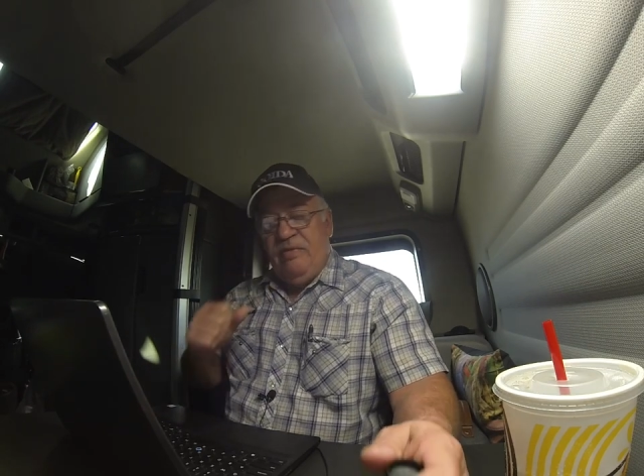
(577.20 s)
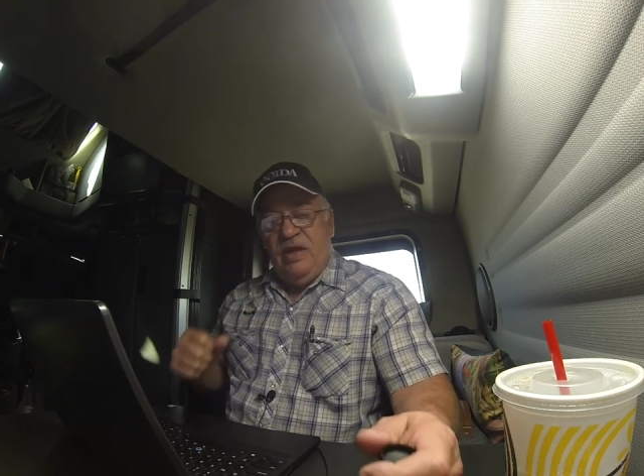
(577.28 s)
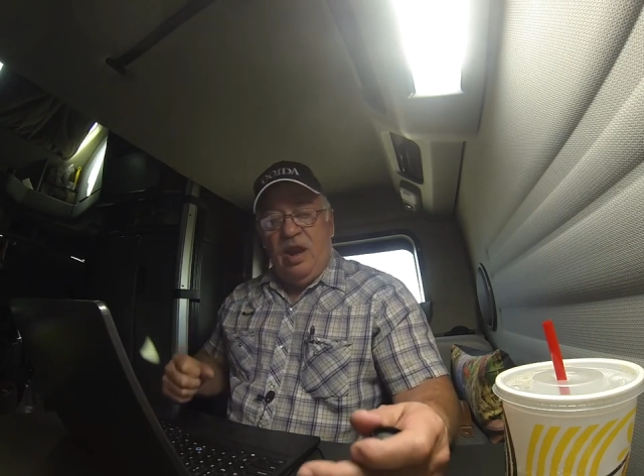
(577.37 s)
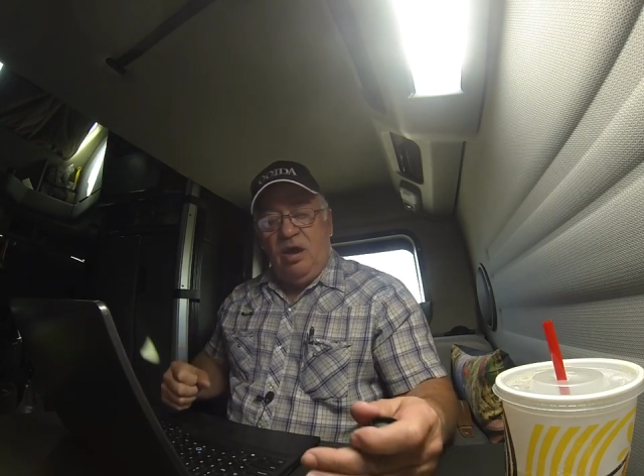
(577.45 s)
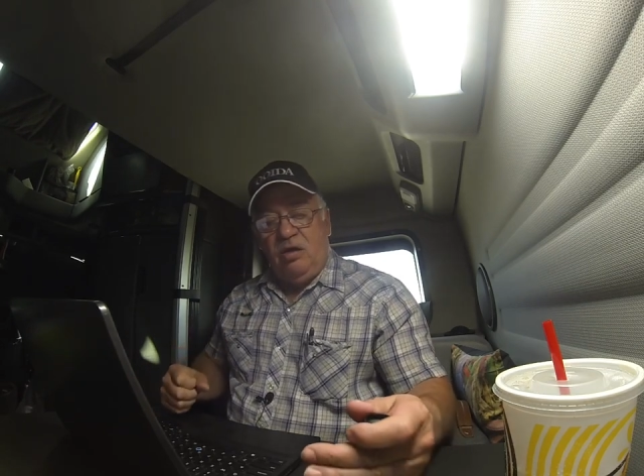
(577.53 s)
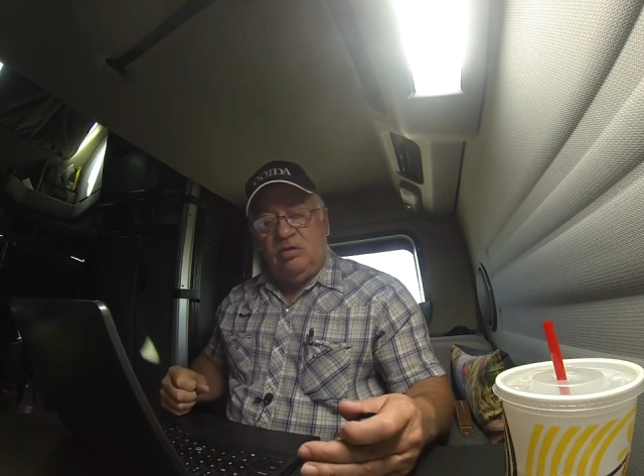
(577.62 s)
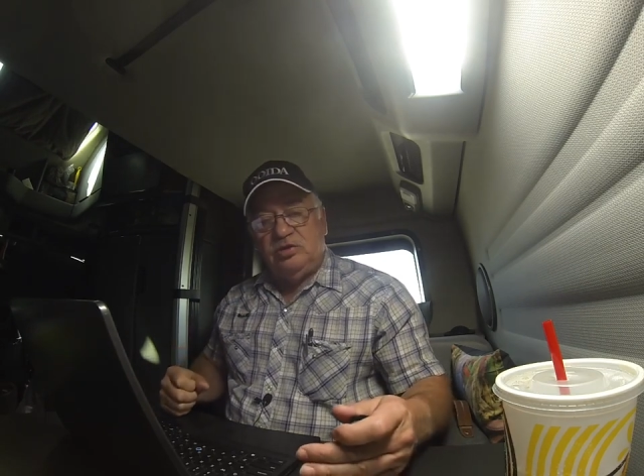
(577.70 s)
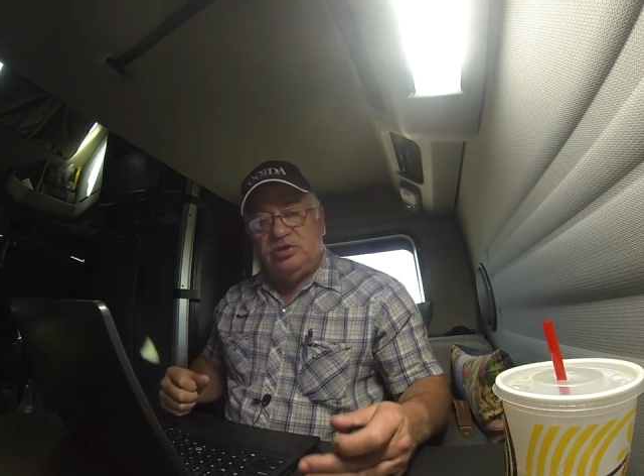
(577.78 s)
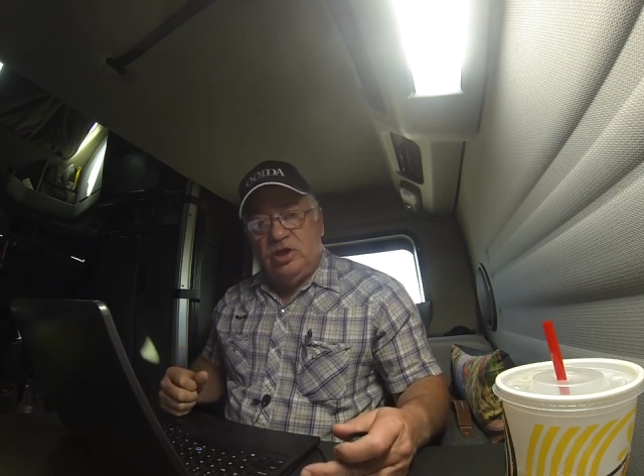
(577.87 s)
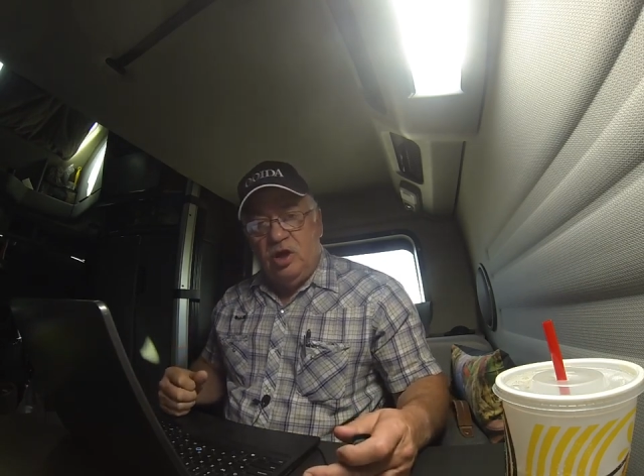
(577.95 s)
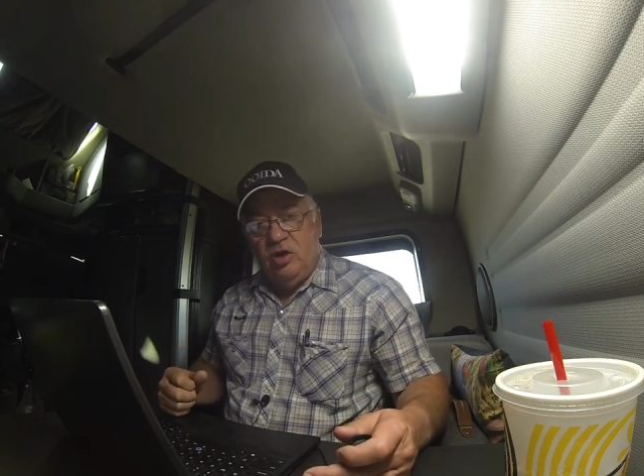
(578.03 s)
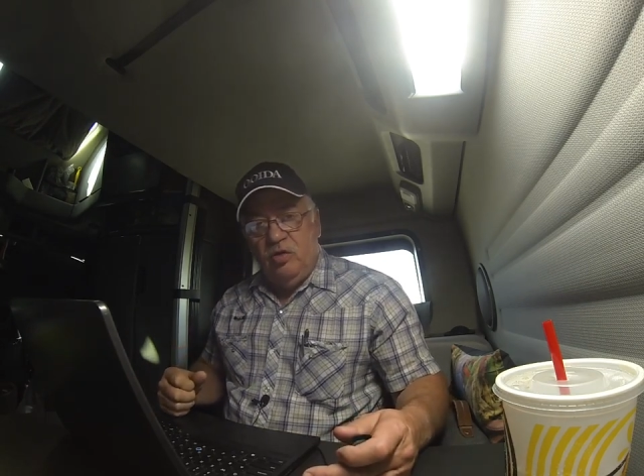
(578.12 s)
then
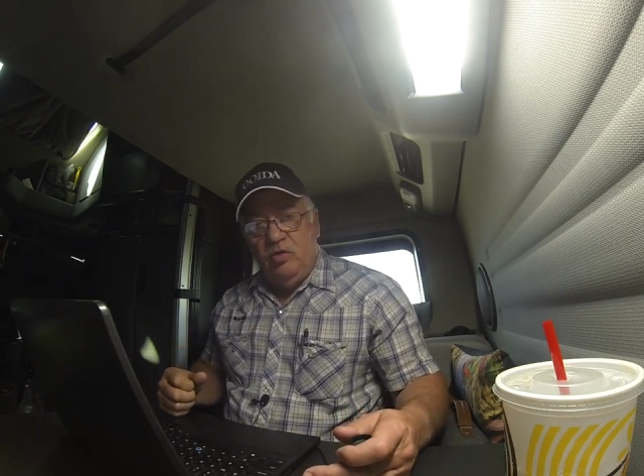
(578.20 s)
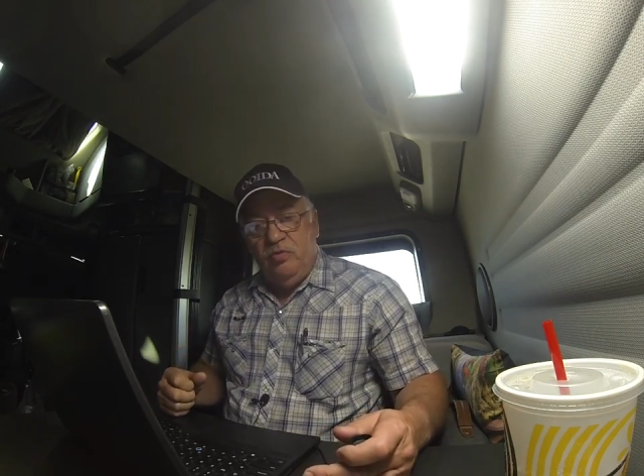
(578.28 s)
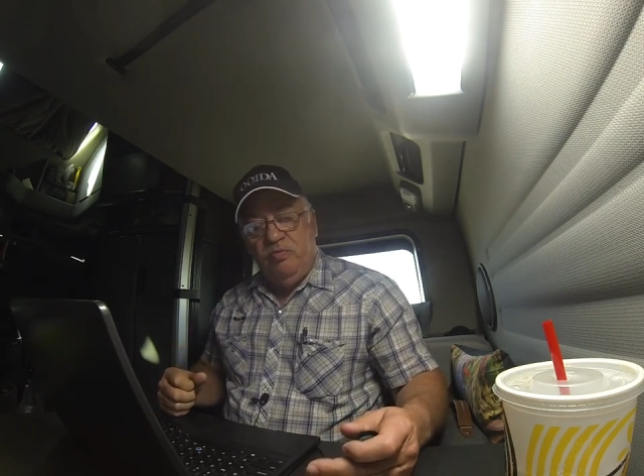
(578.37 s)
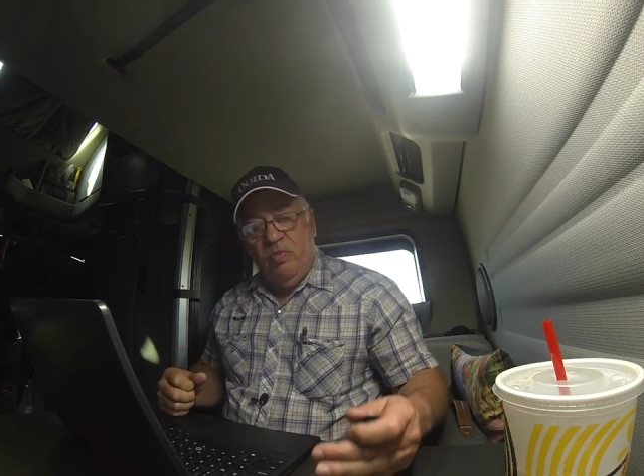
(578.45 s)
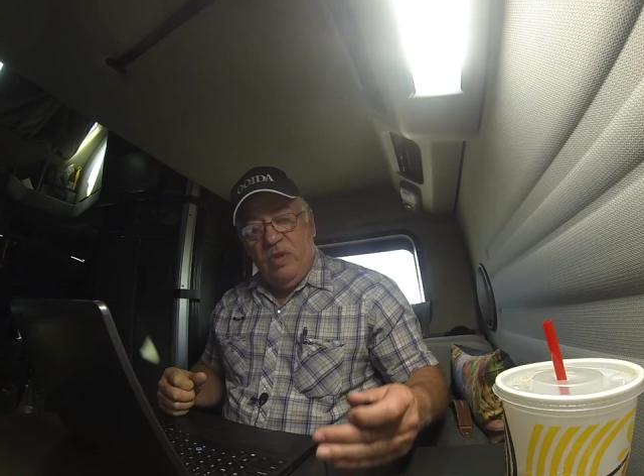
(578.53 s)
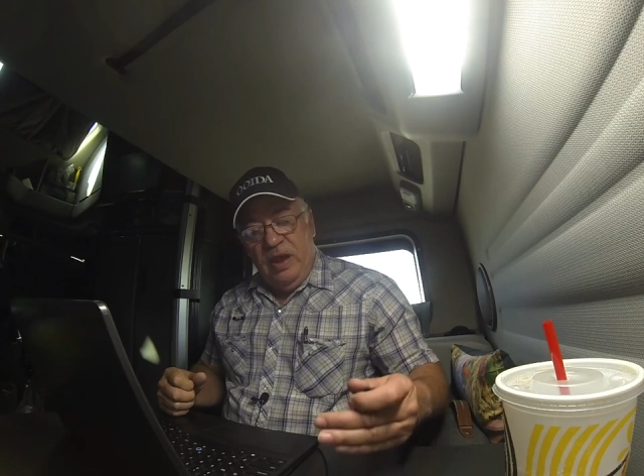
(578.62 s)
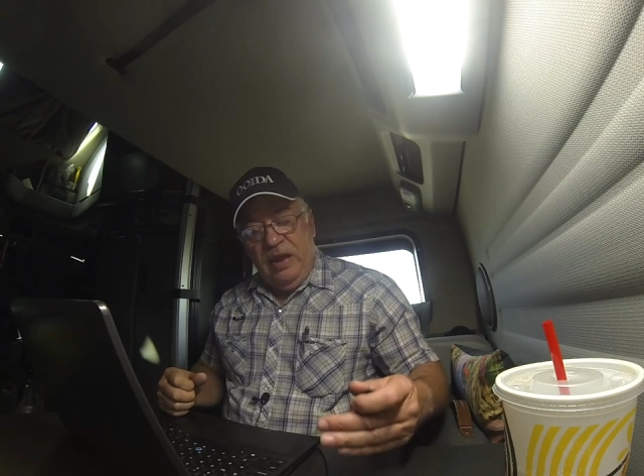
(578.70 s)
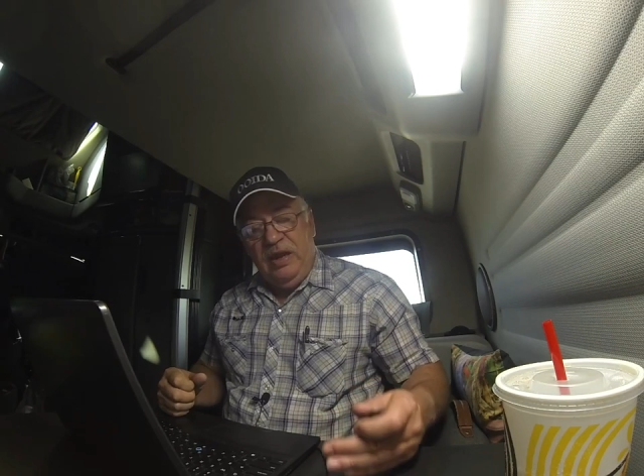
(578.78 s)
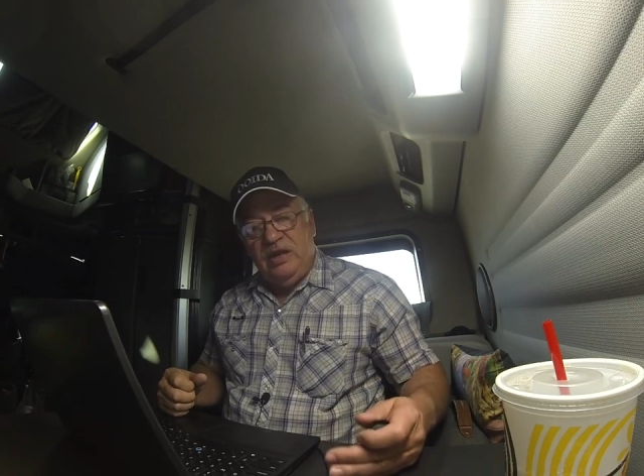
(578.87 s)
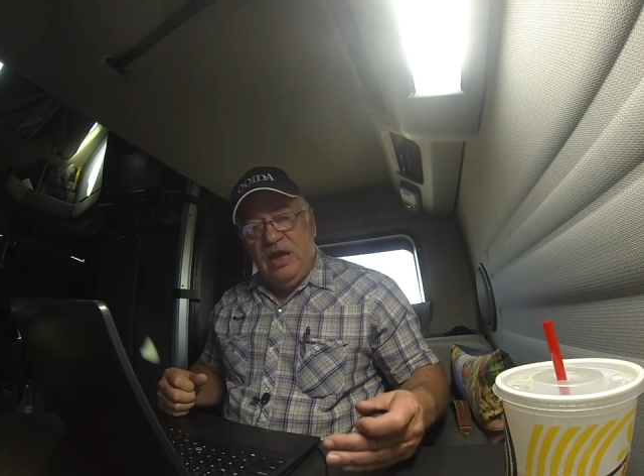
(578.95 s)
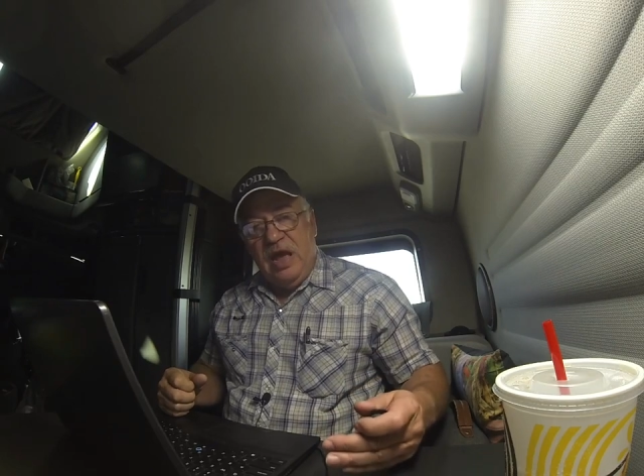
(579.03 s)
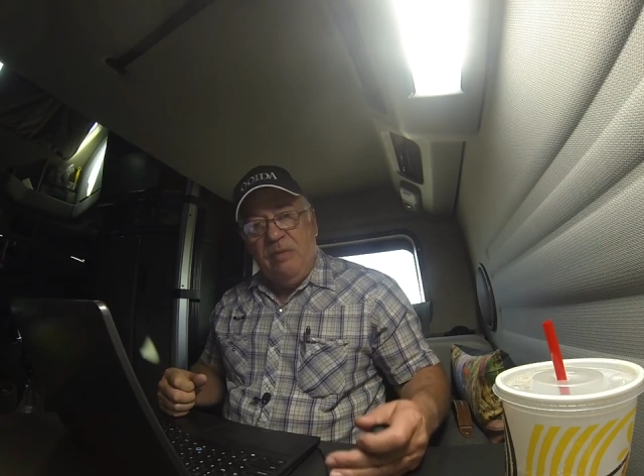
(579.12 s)
also,
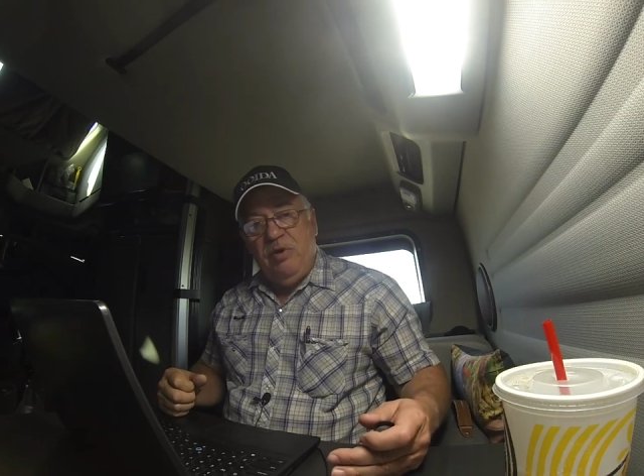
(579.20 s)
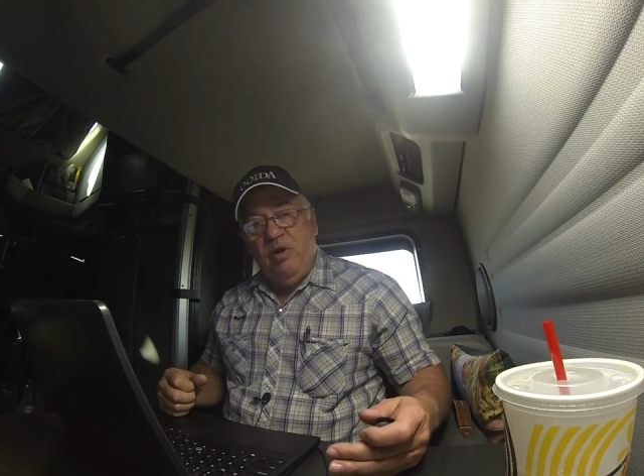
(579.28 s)
anytime